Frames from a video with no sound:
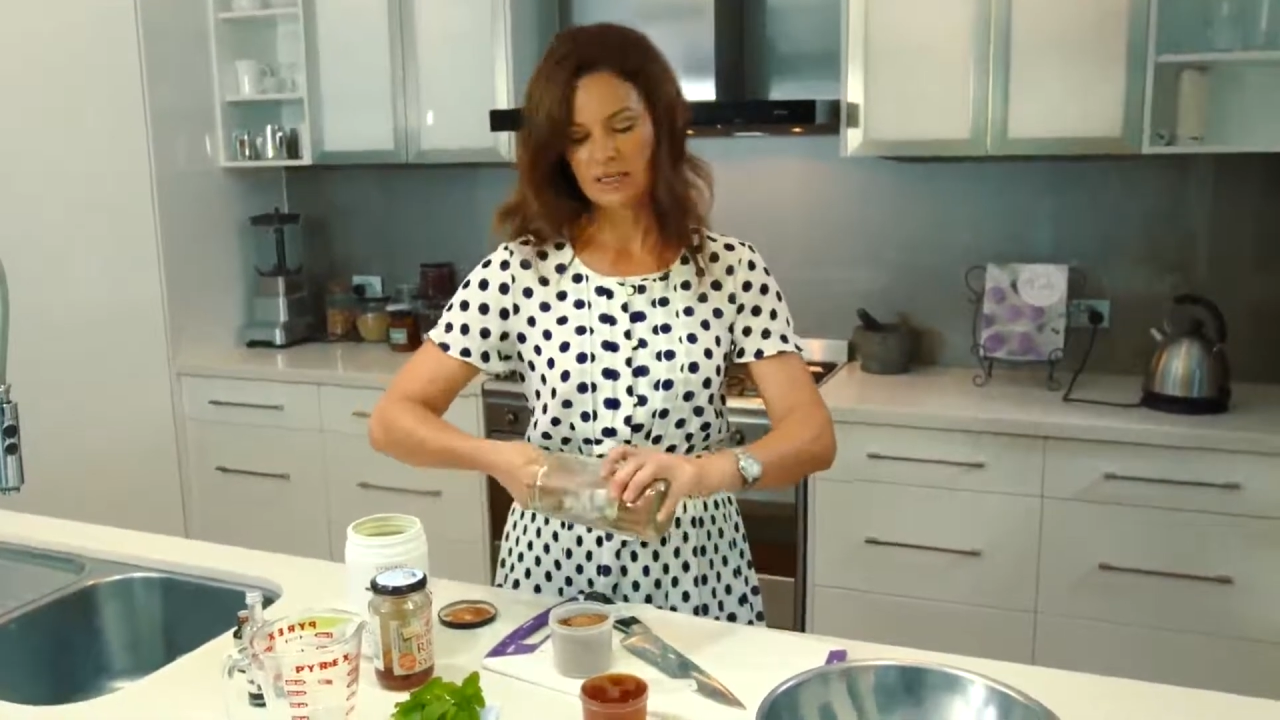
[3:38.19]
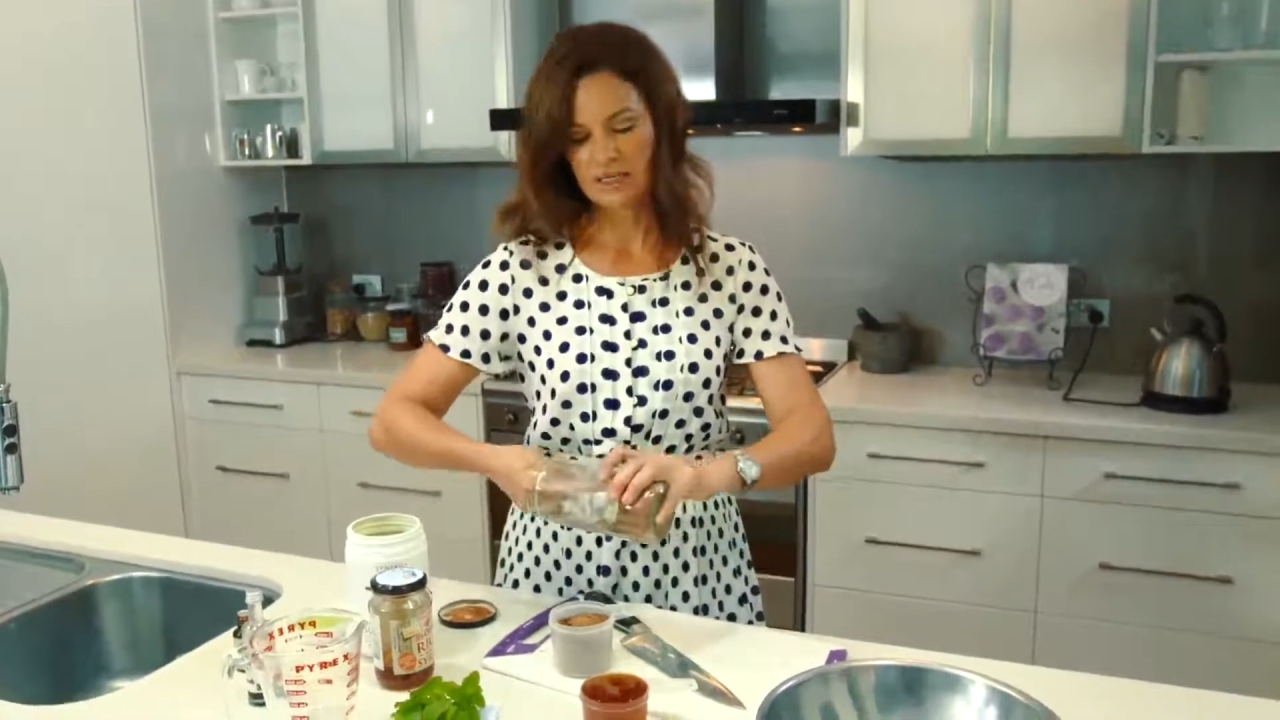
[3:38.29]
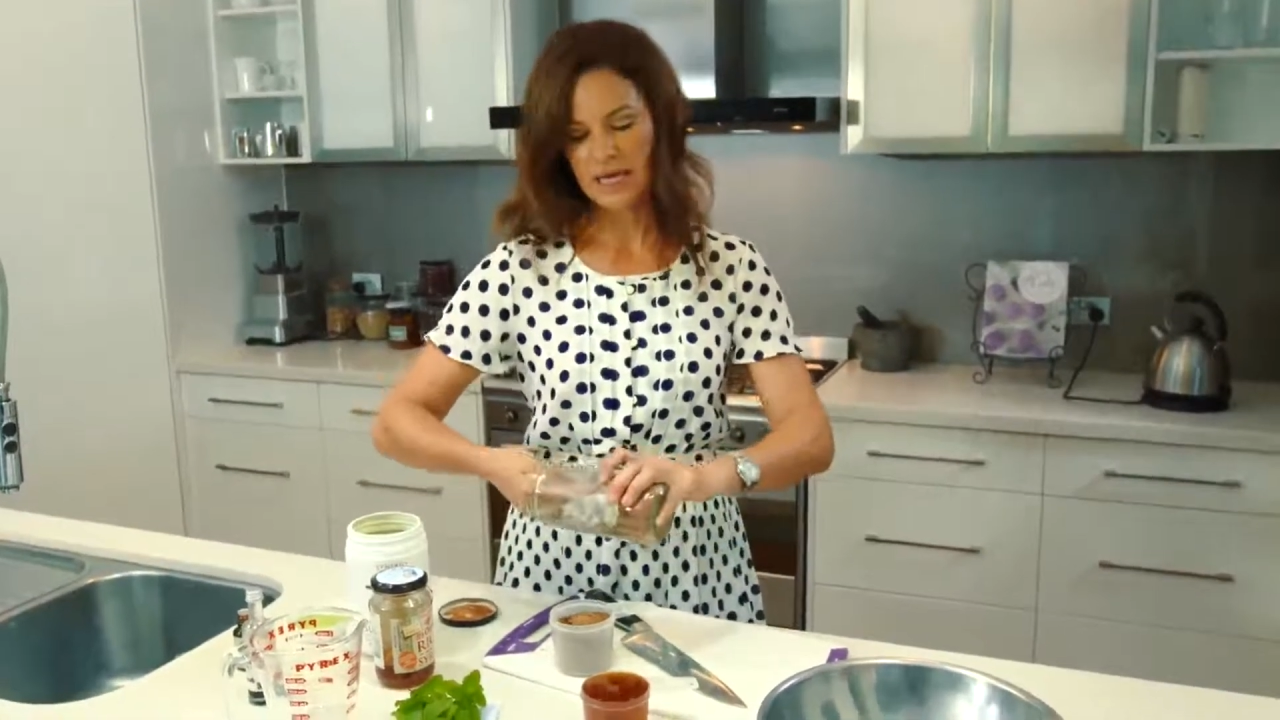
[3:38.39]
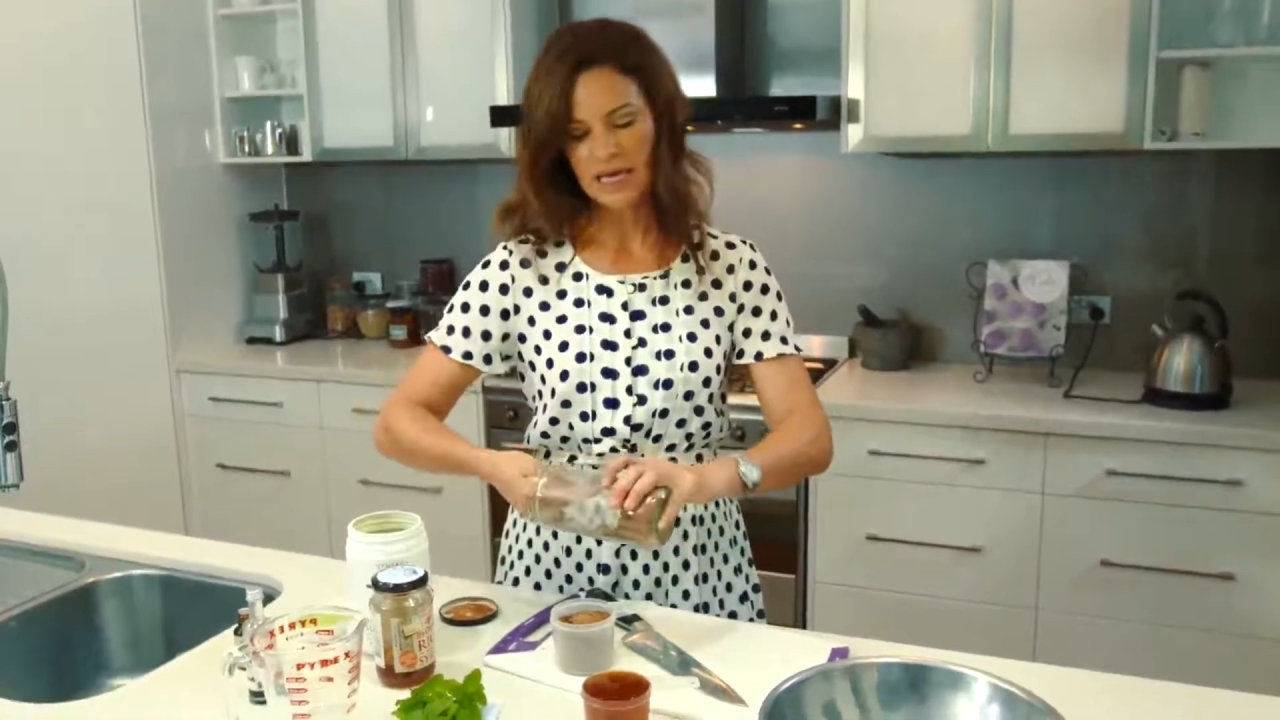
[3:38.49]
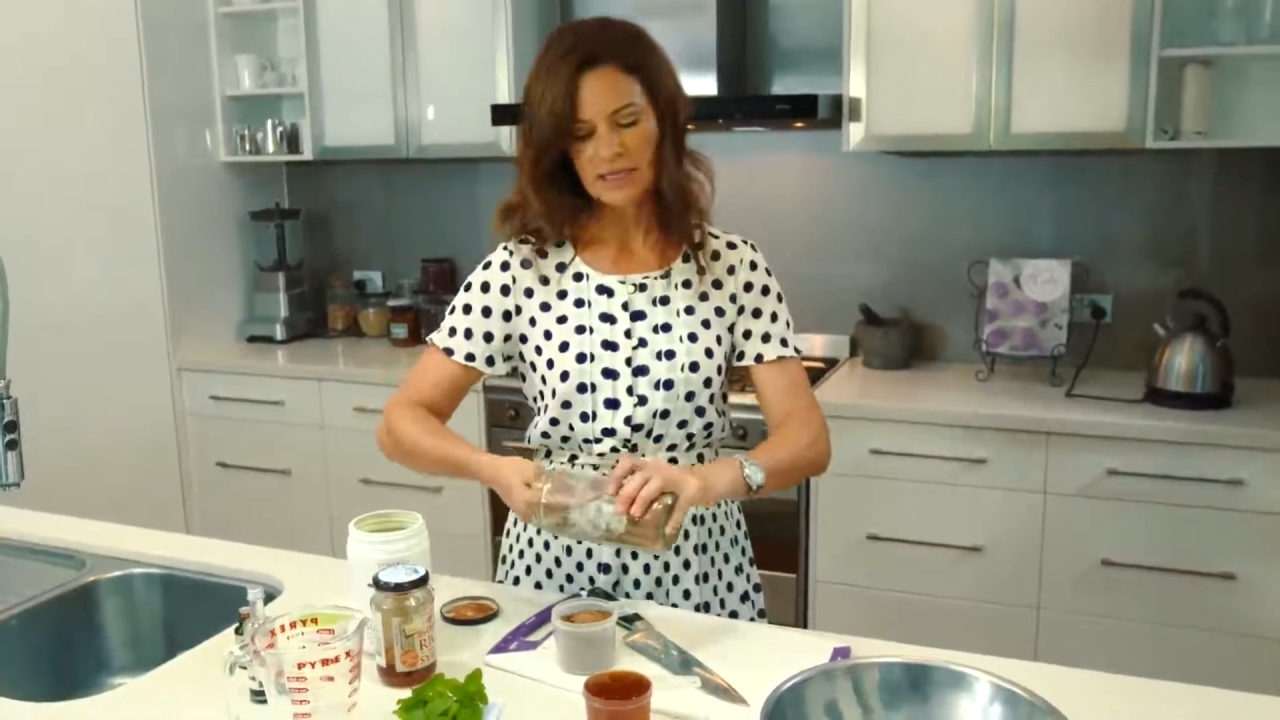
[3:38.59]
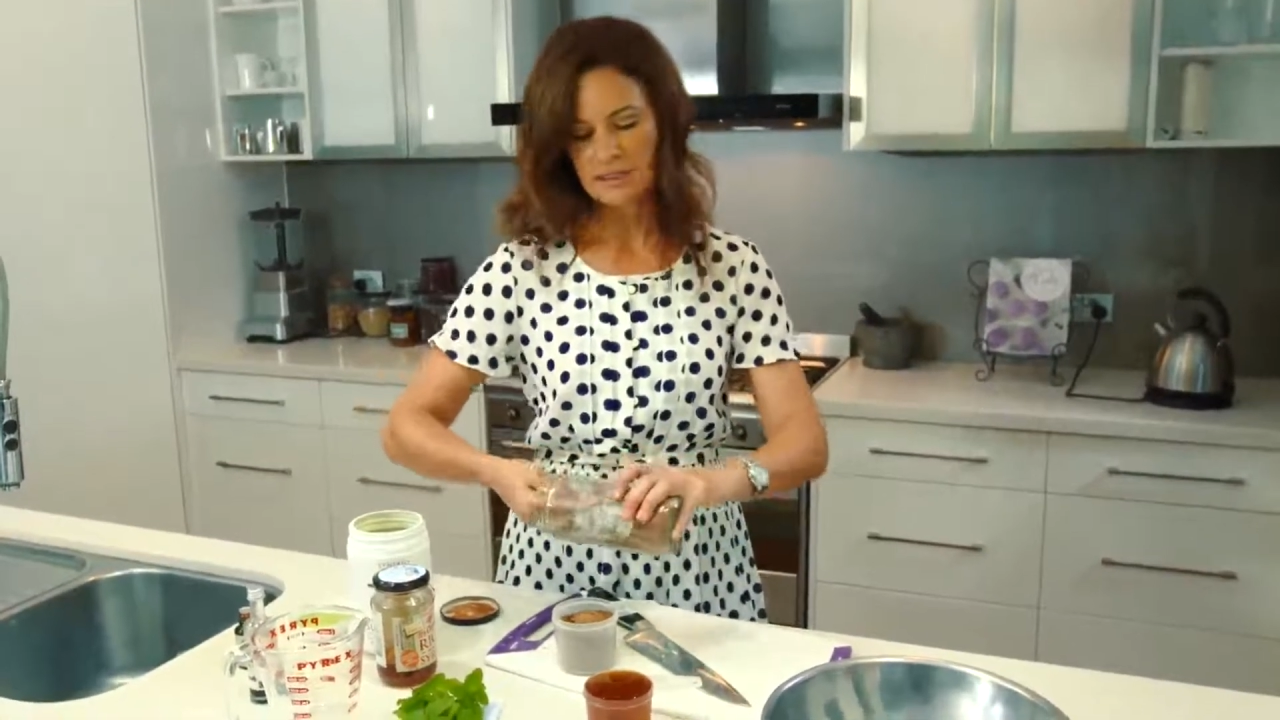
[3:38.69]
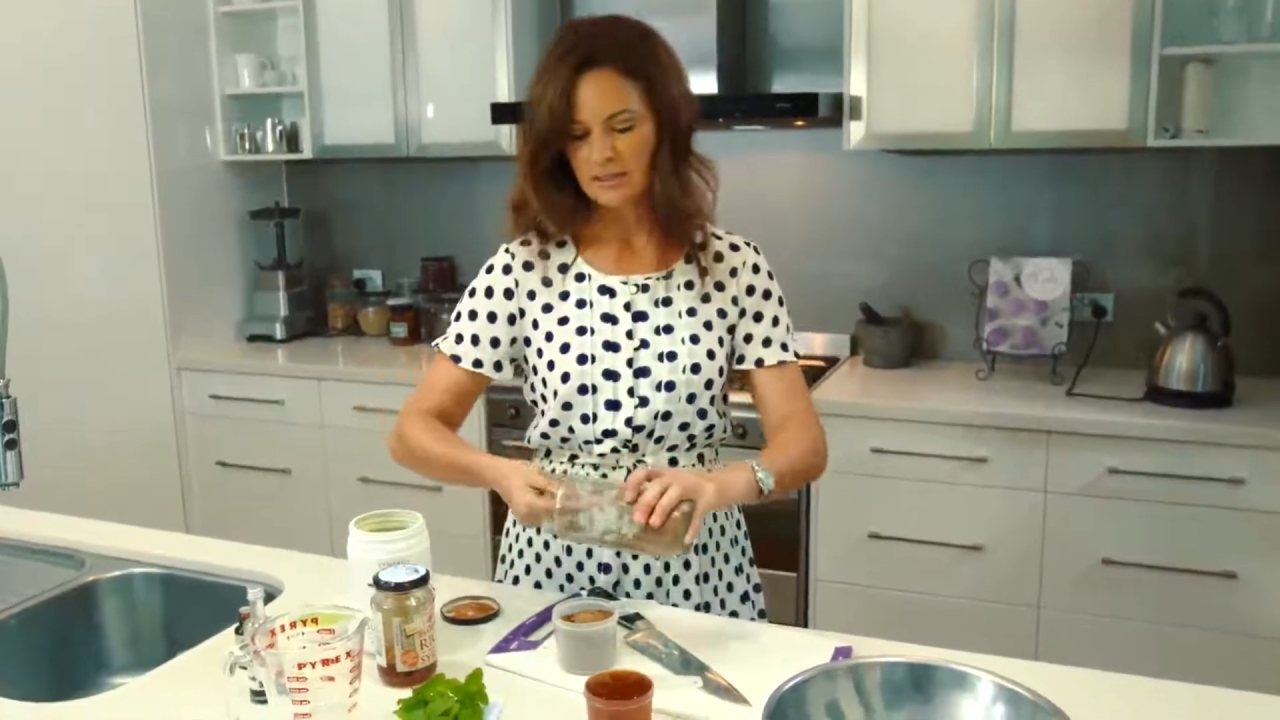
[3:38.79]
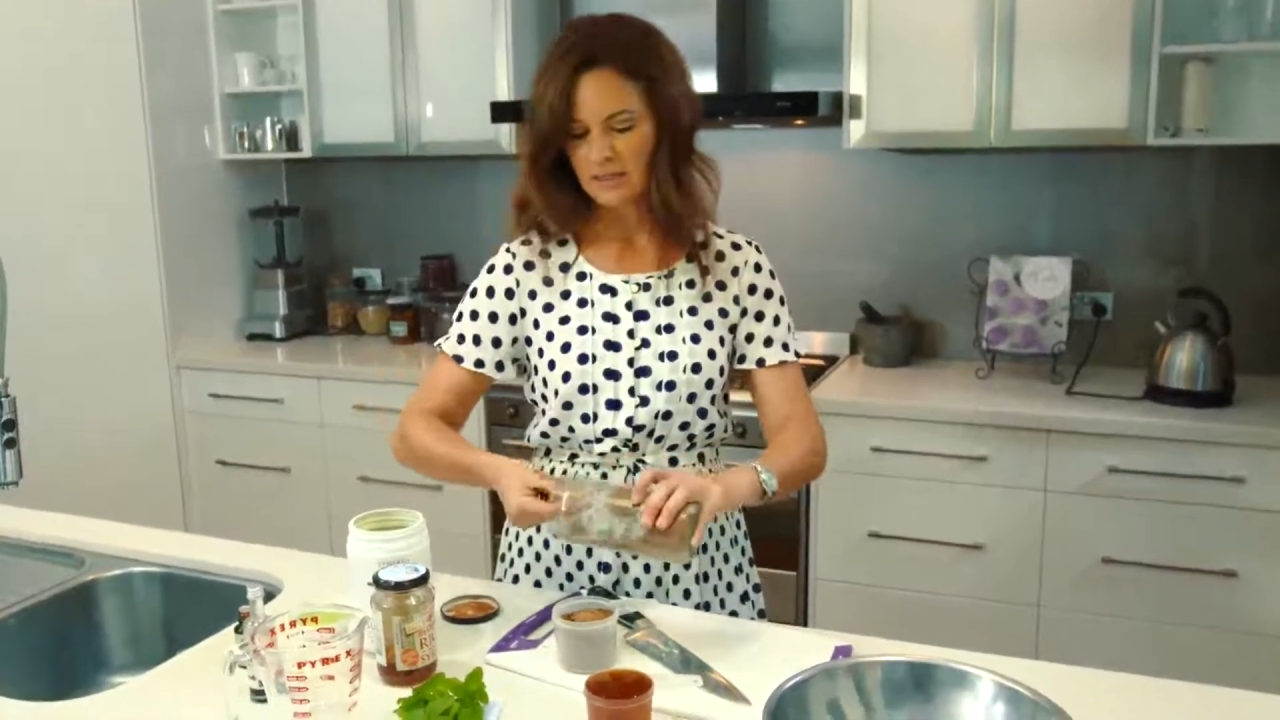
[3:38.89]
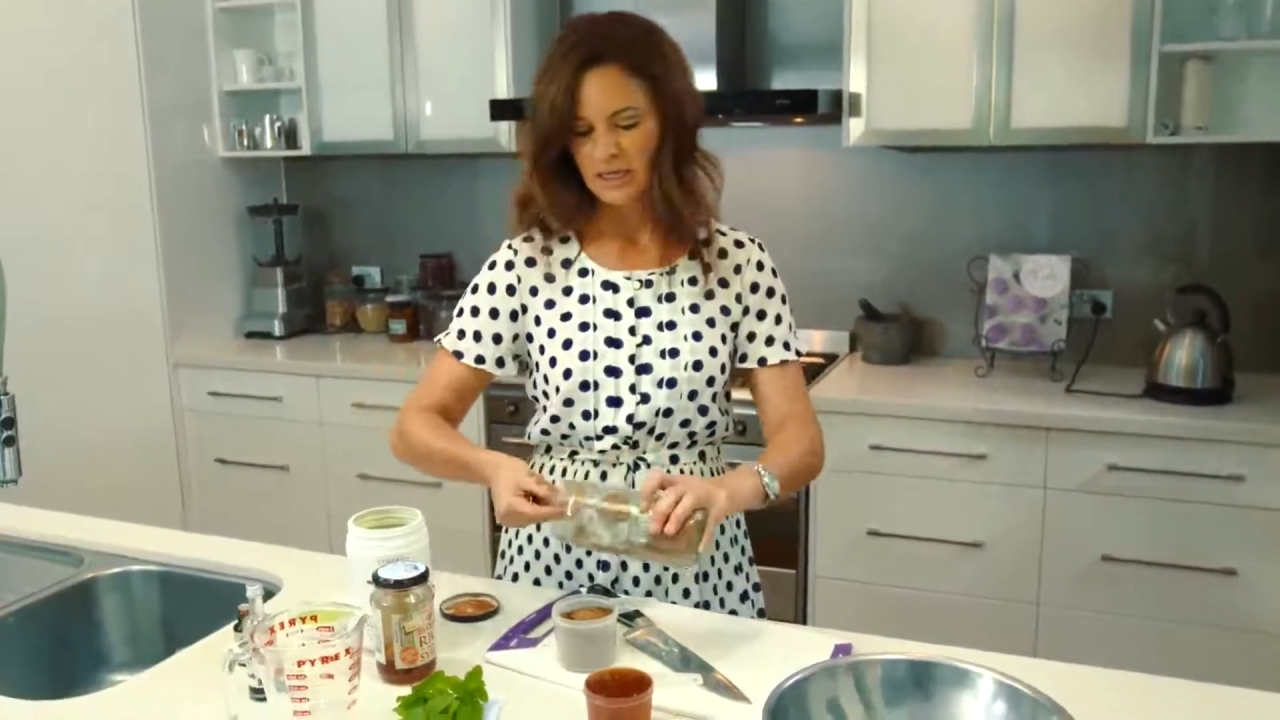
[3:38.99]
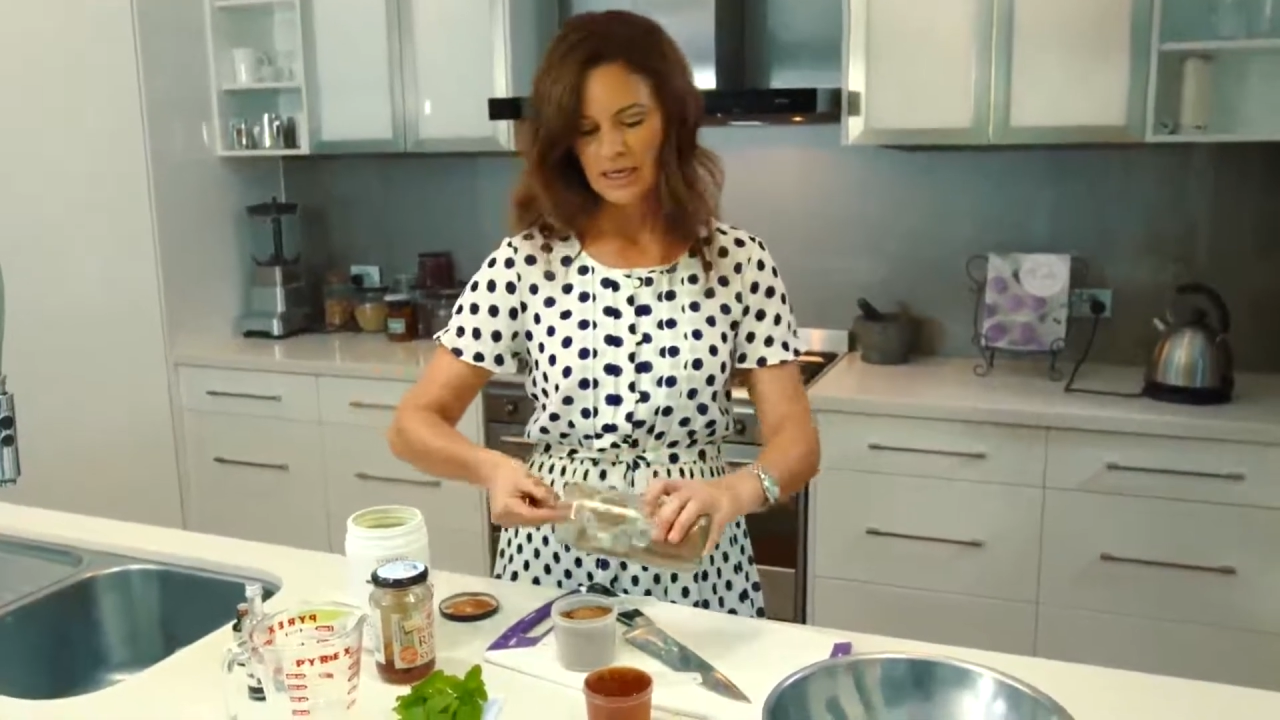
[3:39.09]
to kids.